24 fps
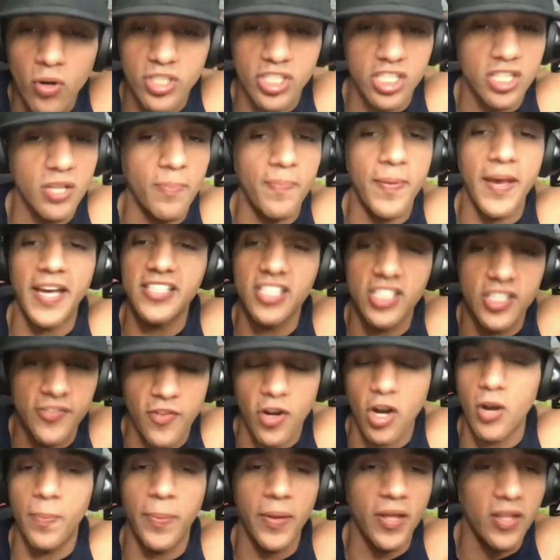to the best of
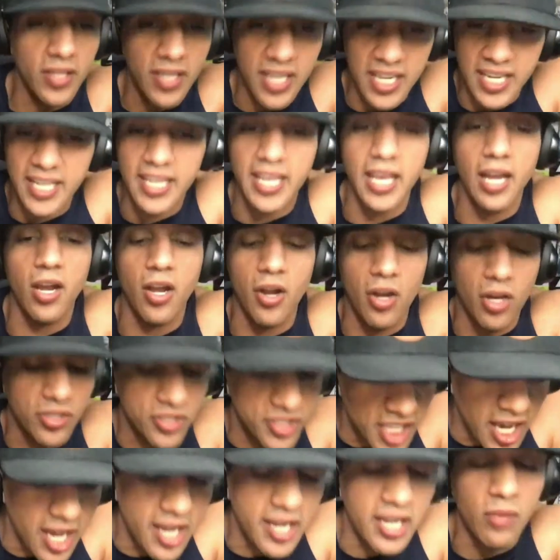our ability to get it all
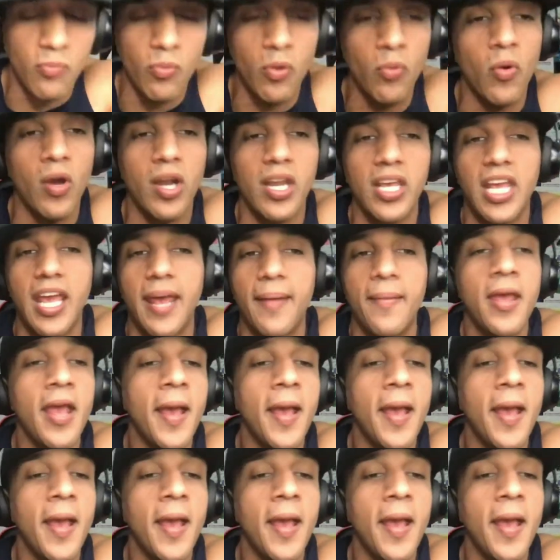done. And we want to get